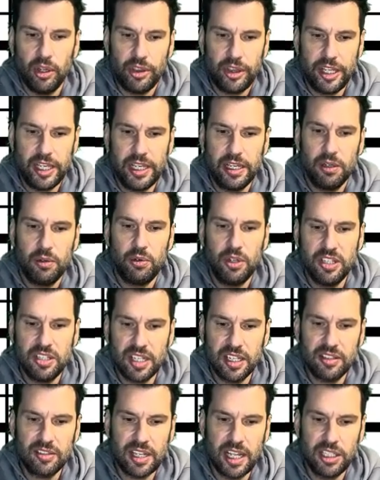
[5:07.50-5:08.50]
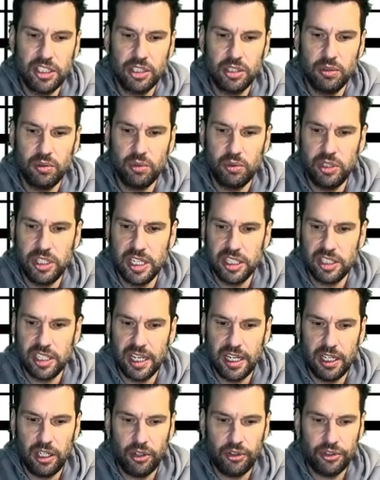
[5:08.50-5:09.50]
the wrist extension, rear
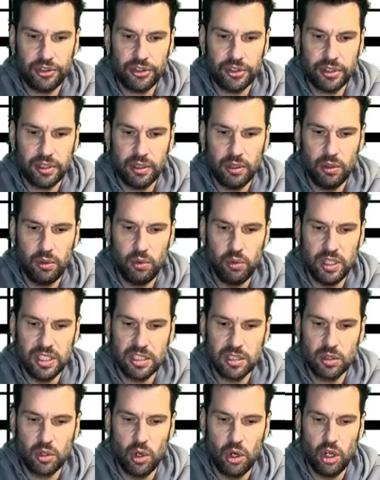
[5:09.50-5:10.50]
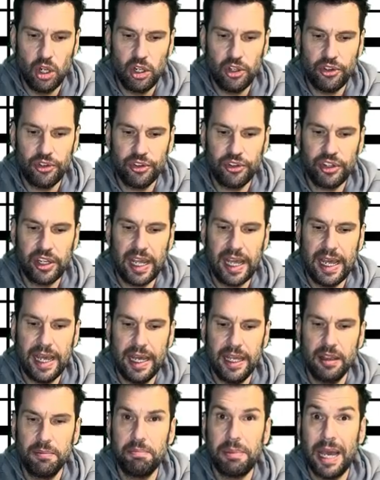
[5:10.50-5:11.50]
delts, wrist curls
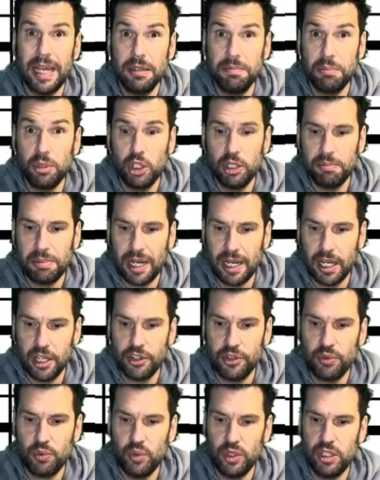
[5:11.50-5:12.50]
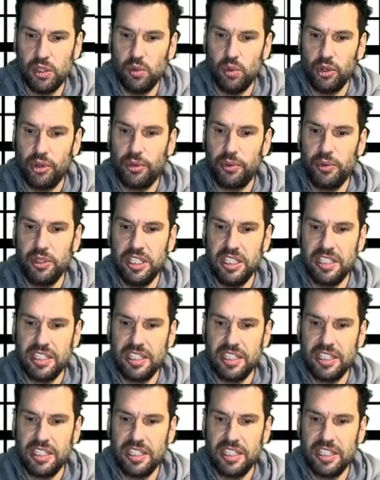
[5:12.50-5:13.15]
and band pull-aparts, we do 3